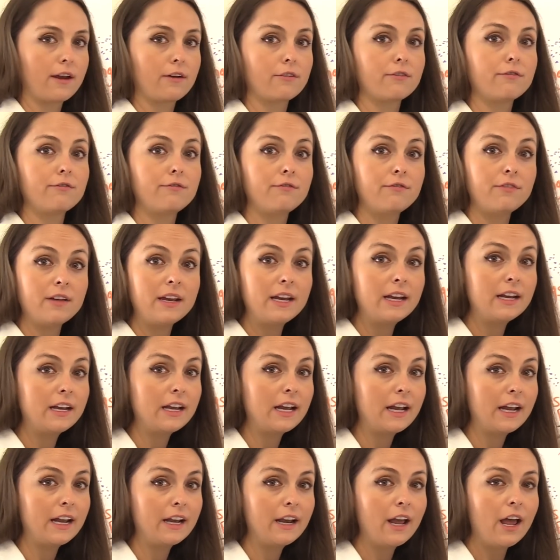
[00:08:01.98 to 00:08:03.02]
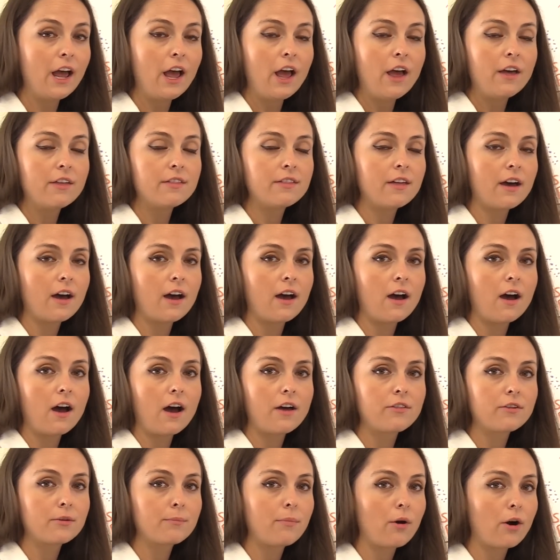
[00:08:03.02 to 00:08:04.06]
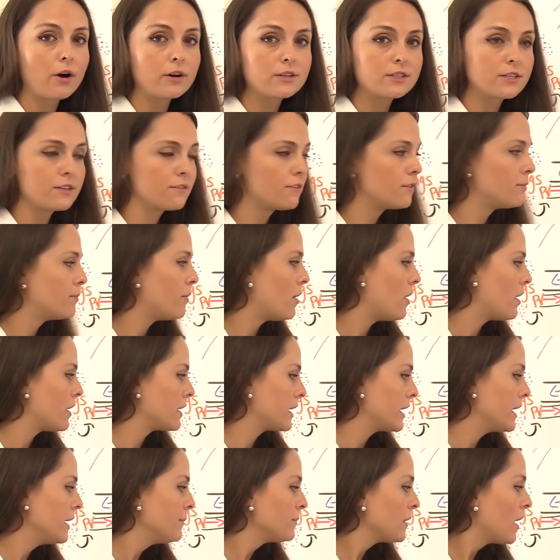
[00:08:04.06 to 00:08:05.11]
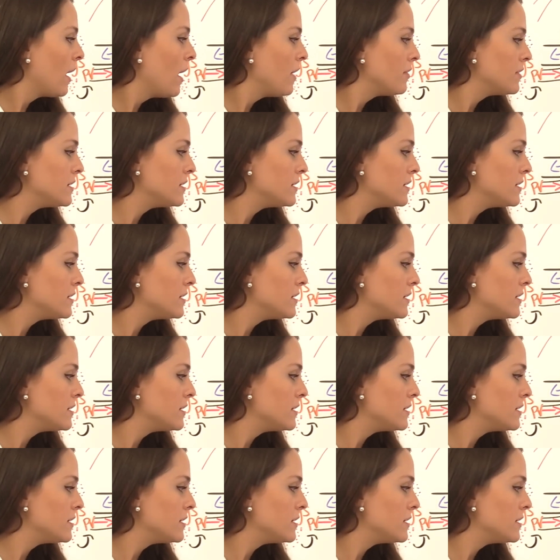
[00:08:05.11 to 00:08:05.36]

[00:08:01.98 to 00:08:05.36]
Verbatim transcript: that are feeding the other parts of the body,